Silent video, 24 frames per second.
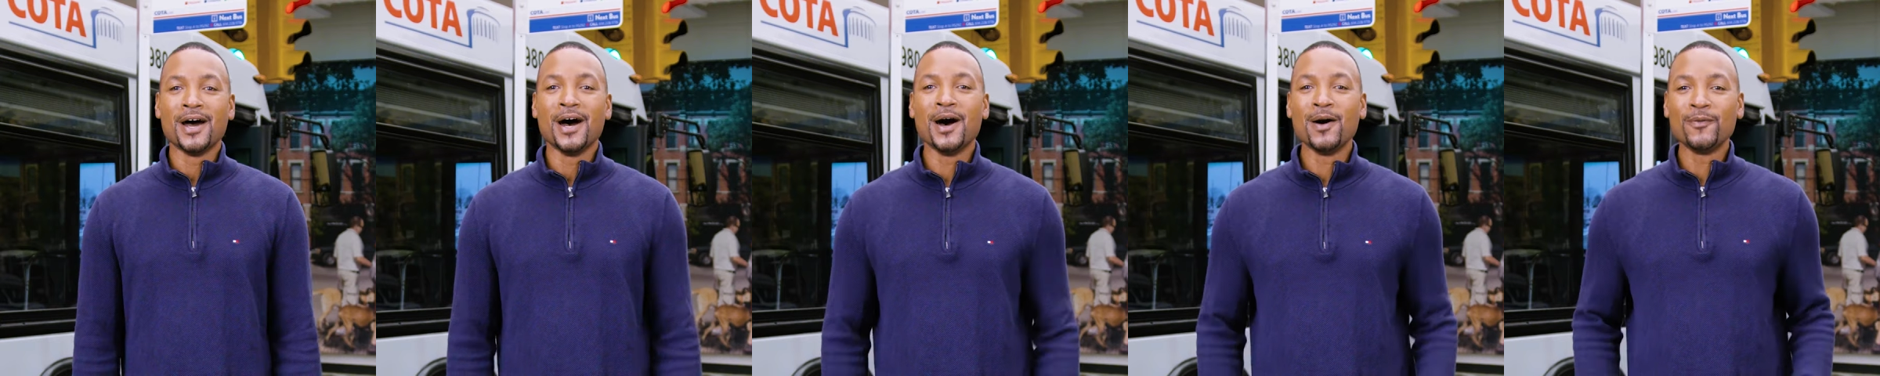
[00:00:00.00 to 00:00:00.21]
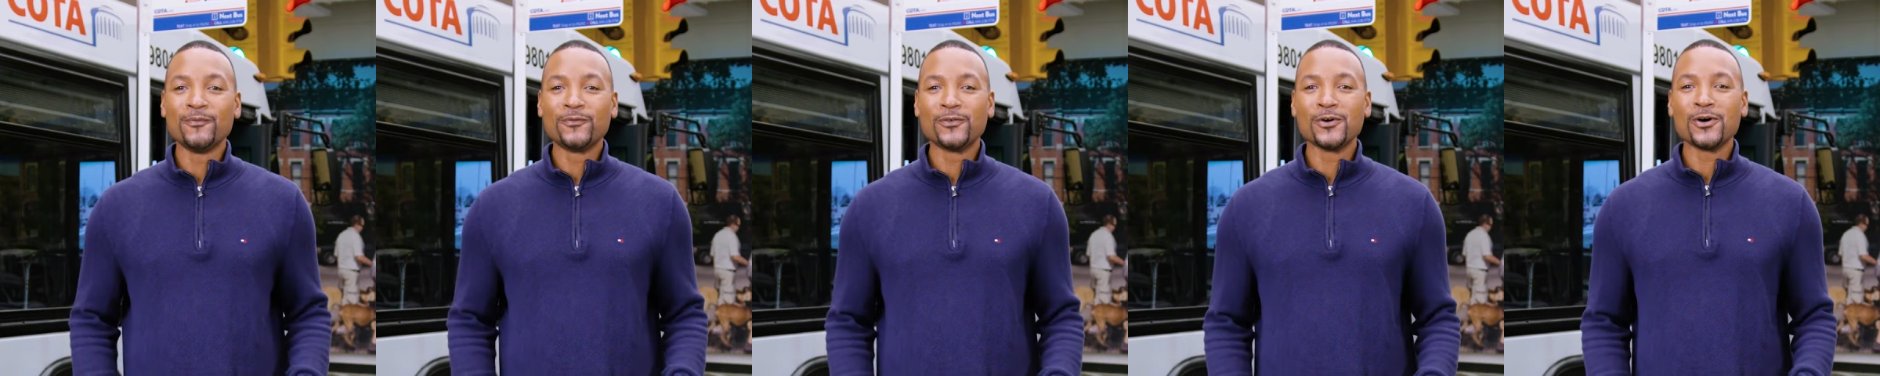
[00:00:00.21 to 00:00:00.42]

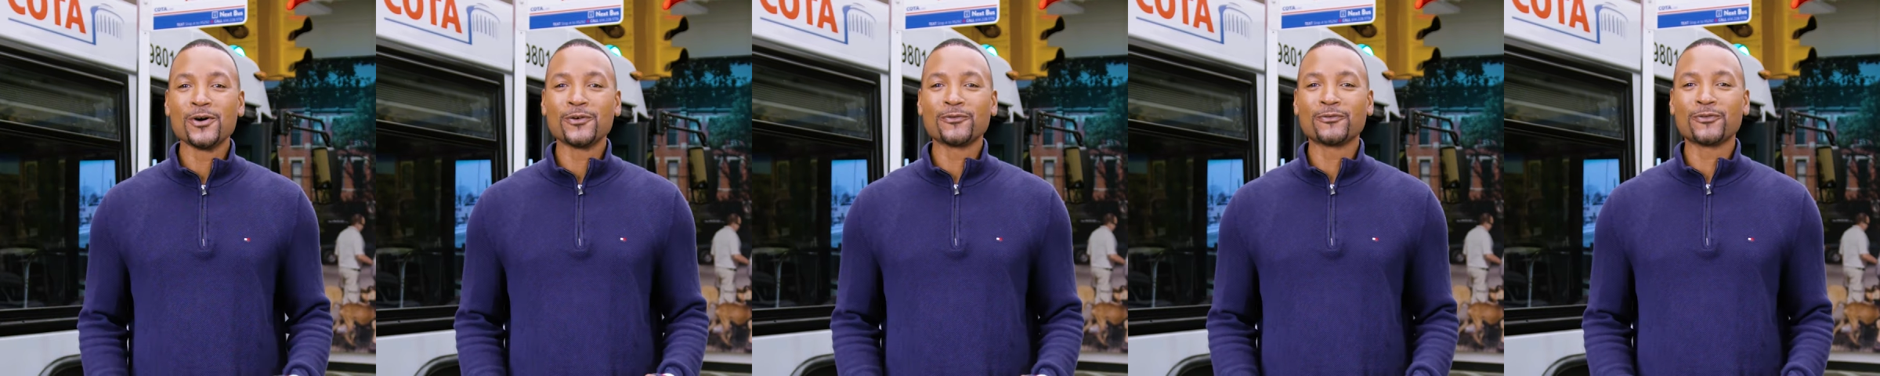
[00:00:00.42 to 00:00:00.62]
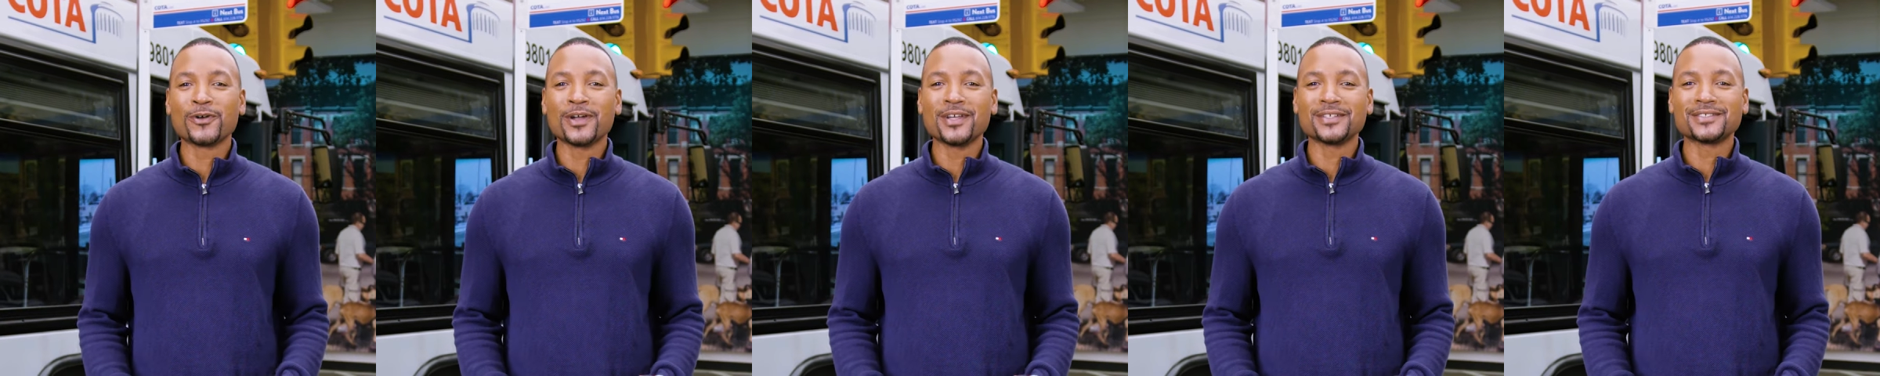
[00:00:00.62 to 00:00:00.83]
I'm
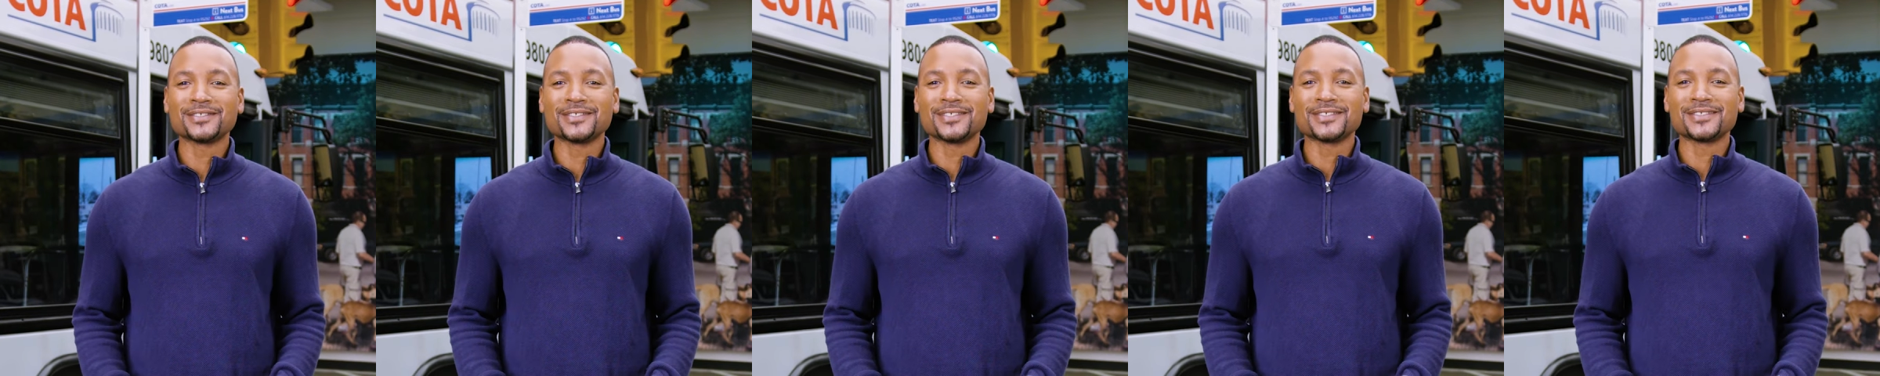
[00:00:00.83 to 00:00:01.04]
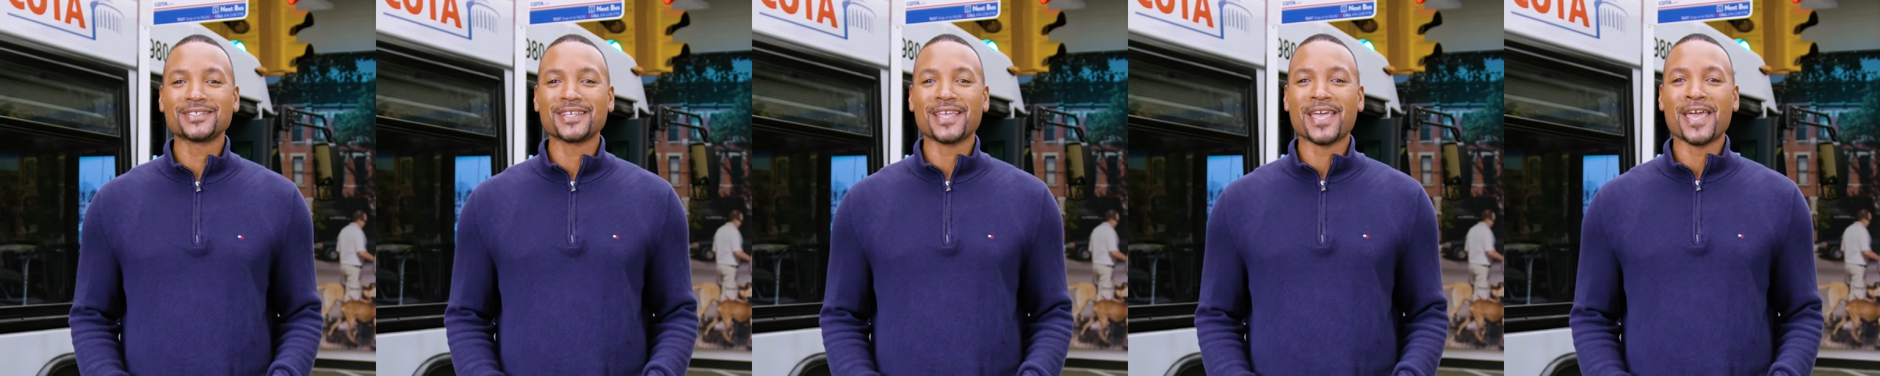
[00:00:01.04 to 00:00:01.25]
Vaughn
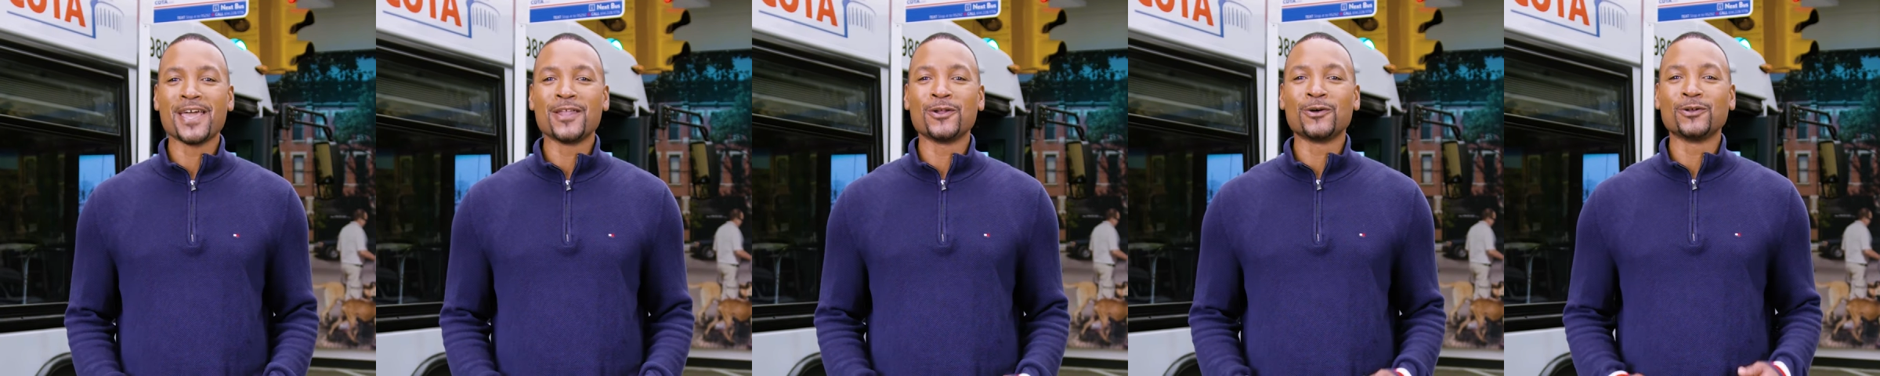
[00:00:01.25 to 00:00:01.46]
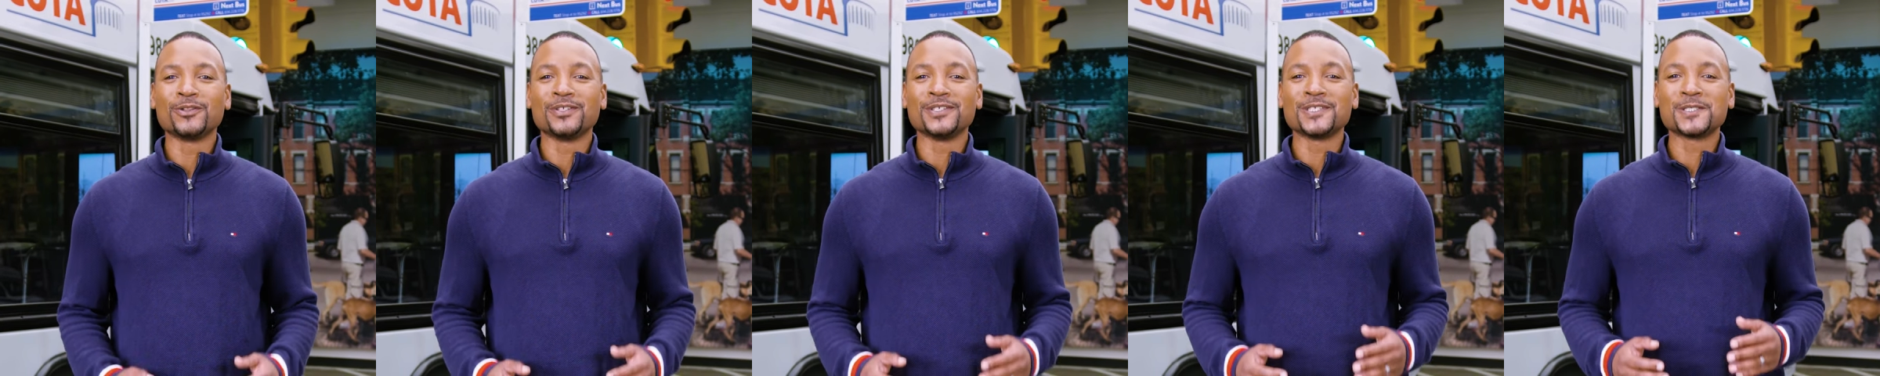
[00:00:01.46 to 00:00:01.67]
Francis,
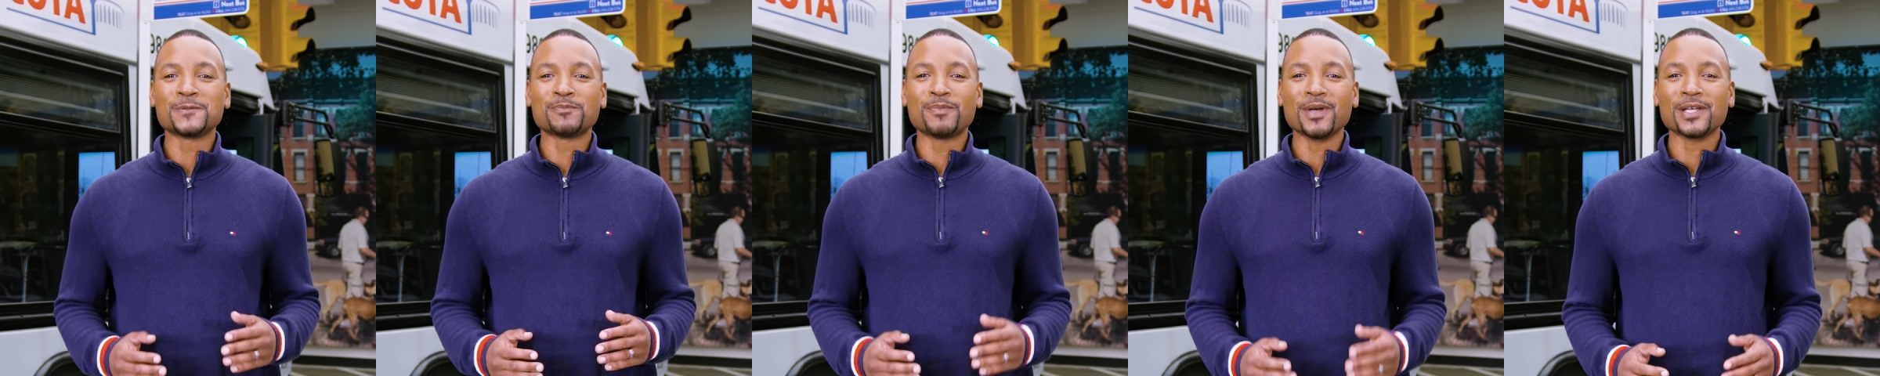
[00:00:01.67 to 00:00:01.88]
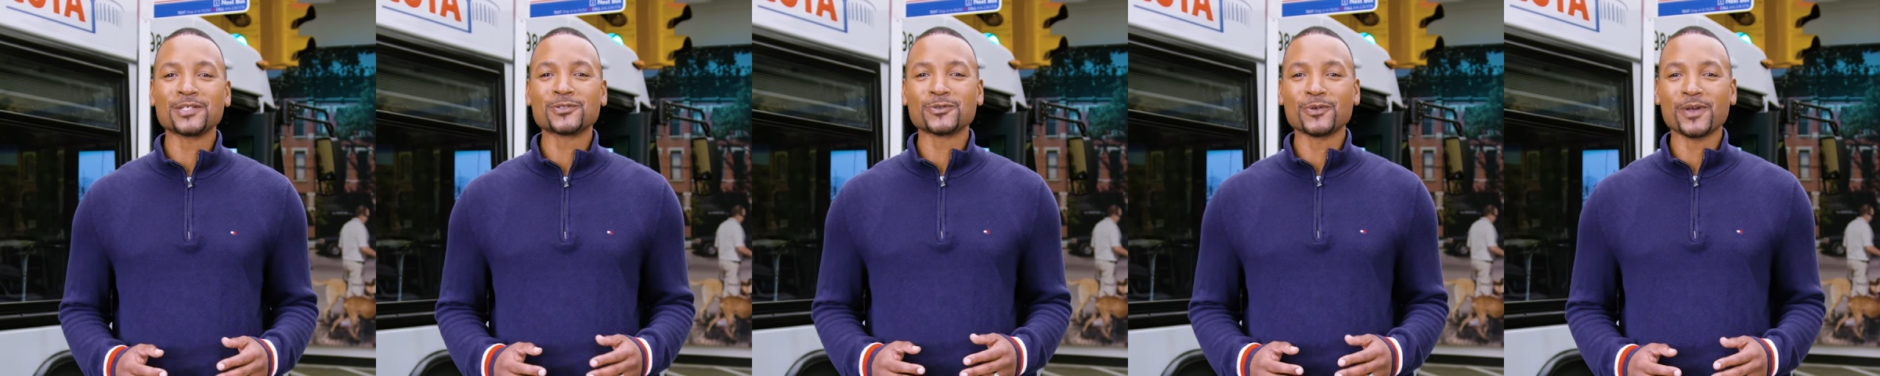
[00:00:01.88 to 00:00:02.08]
and on
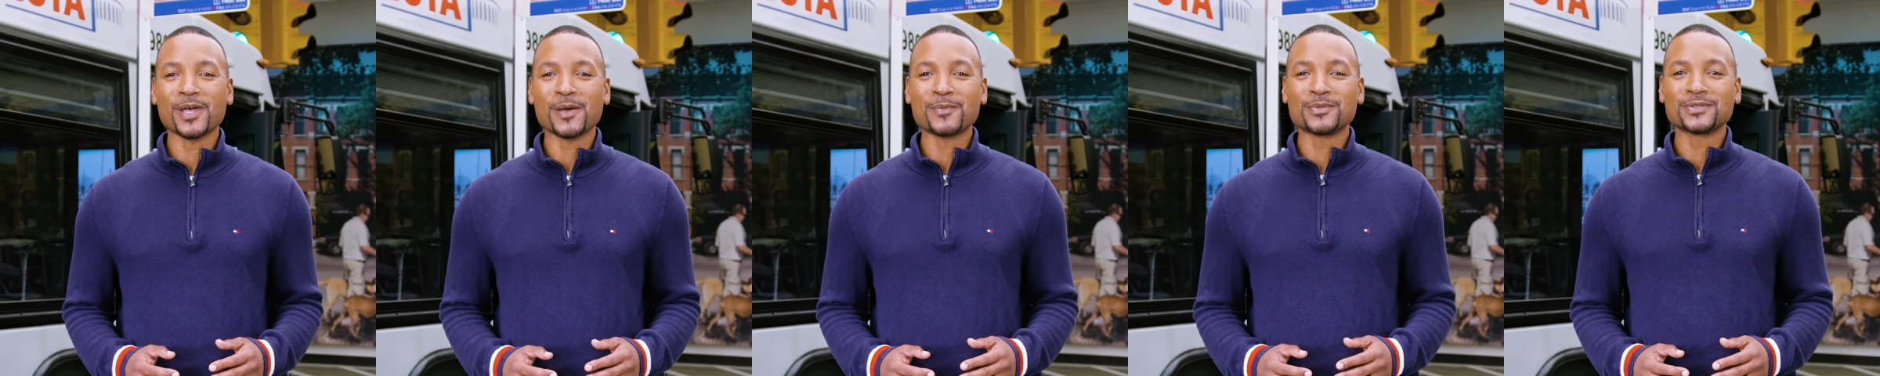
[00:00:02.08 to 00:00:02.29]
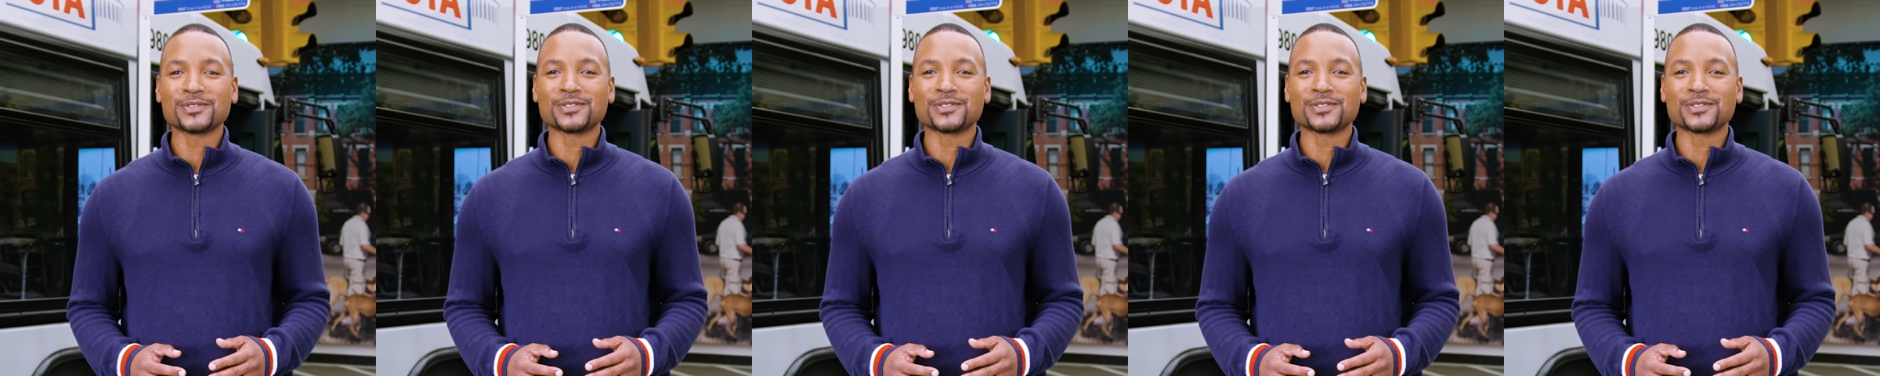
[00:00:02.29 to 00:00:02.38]
this special